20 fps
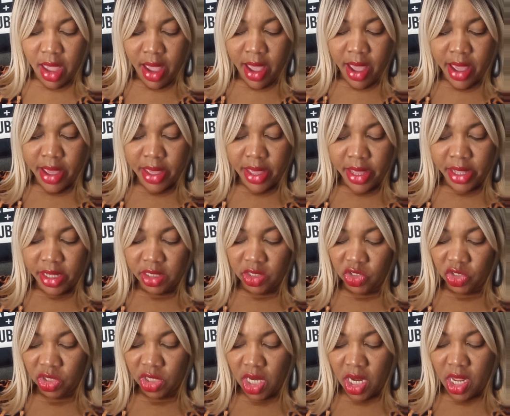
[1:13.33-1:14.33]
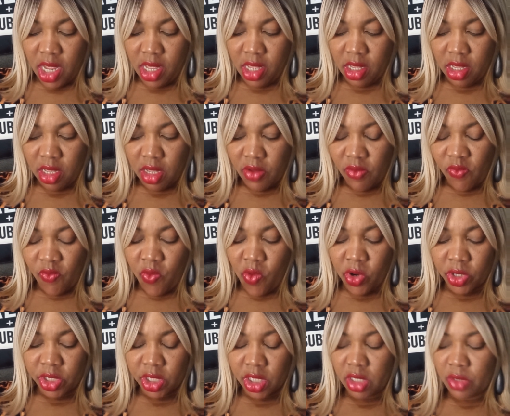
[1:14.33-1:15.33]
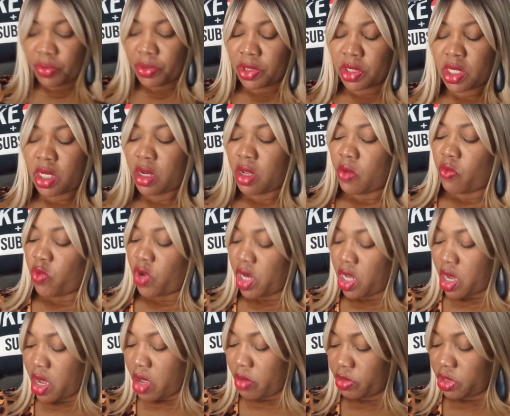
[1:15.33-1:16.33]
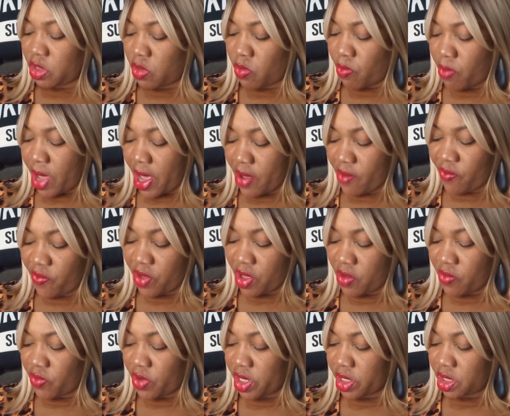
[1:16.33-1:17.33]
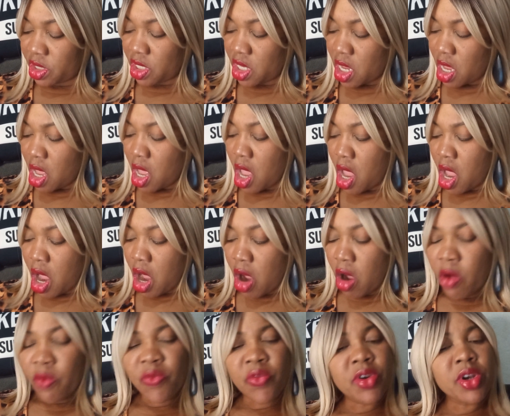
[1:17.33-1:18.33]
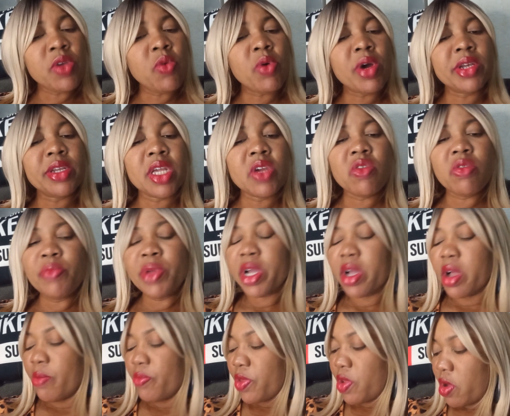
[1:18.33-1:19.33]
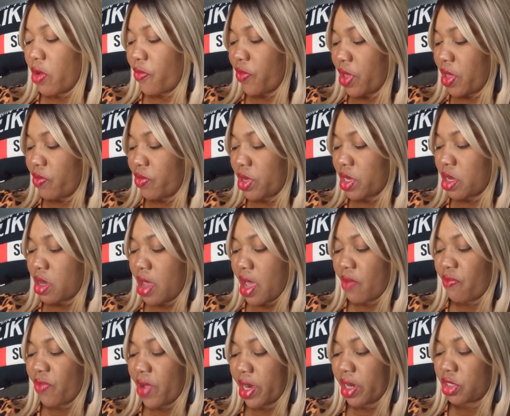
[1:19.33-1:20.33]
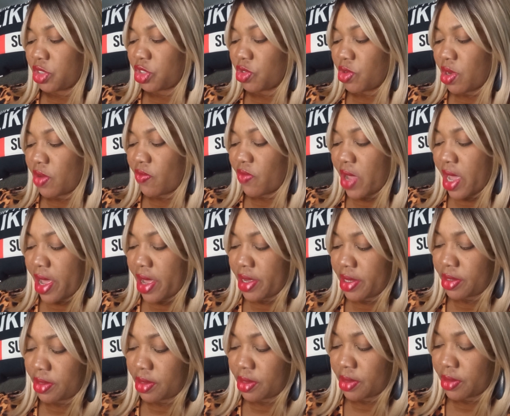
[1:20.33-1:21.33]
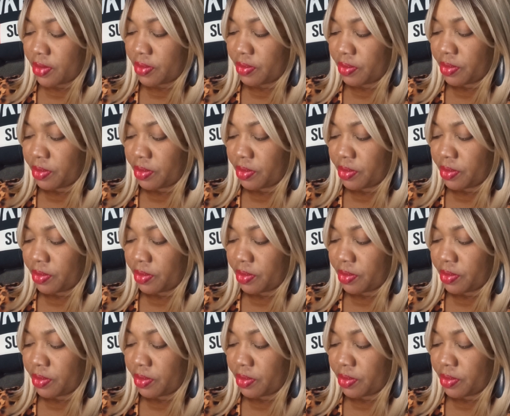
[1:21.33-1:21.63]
INJ 14% up. When it comes to my favorite, hopefully one day it will become your favorite, not financial advice.